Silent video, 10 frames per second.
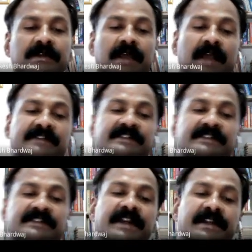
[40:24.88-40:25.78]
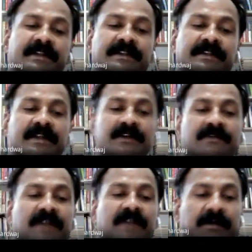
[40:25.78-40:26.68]
exceeded that of
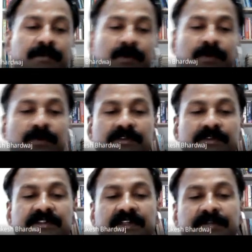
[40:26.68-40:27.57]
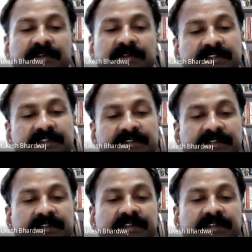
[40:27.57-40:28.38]
the protons it possessed.